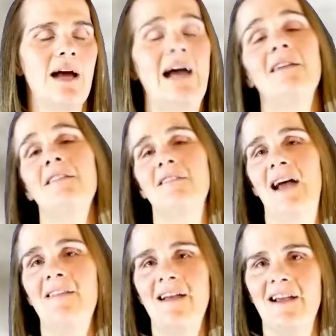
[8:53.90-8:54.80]
I,
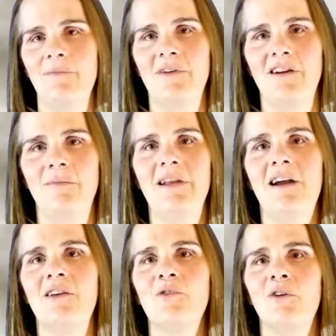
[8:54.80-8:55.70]
I like them. They're going to be
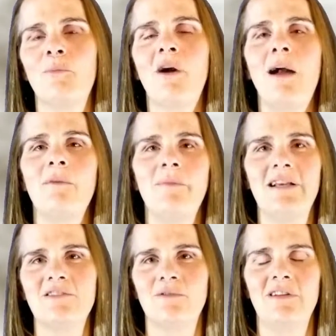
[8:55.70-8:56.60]
kind of cool. Primal
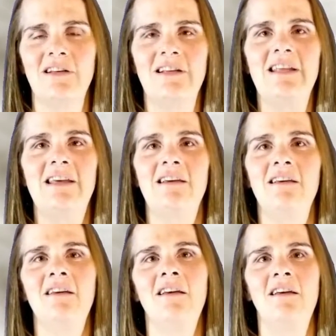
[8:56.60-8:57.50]
makes a really good kit,
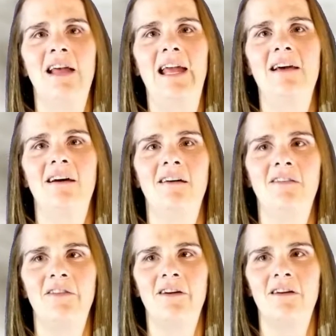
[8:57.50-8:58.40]

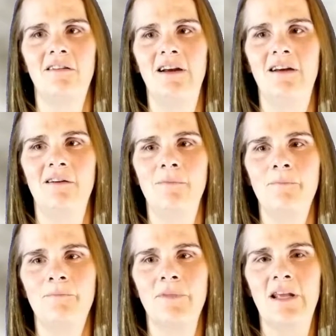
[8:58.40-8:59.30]
and they're um,
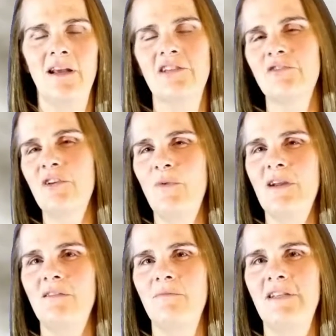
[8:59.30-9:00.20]
it's really
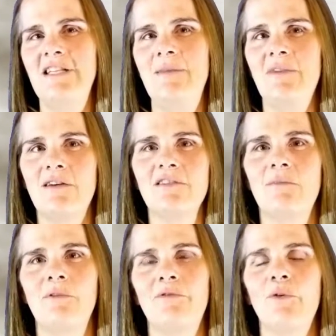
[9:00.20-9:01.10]
weird. The team that I was
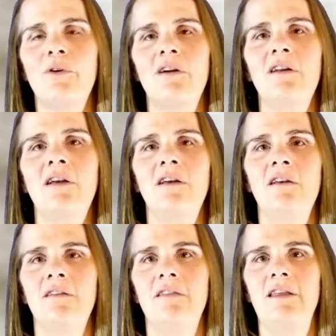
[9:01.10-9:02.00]
on before,
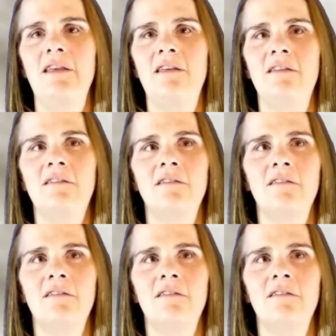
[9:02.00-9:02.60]
the